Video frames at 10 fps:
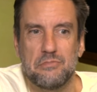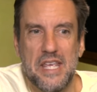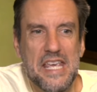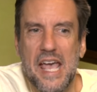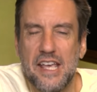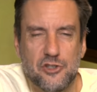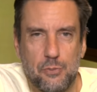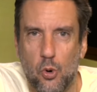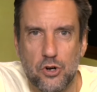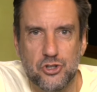EA
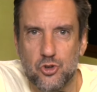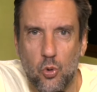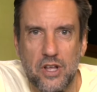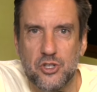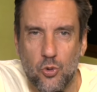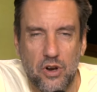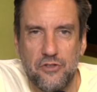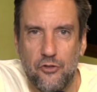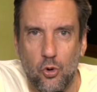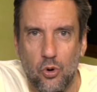Sports
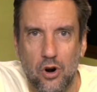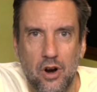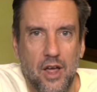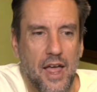2024,